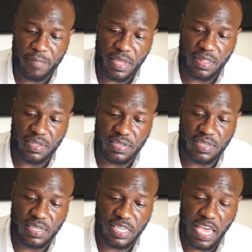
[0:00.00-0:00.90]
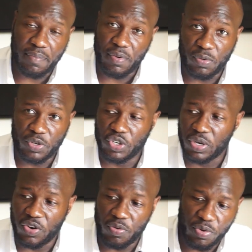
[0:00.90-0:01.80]
and this is its cable, which you
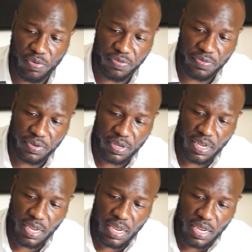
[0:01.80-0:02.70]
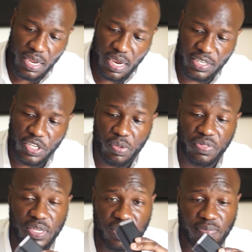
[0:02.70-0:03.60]
can remove. And so
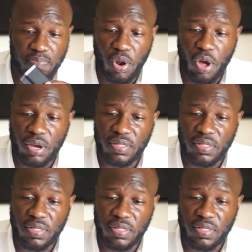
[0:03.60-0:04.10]
this block,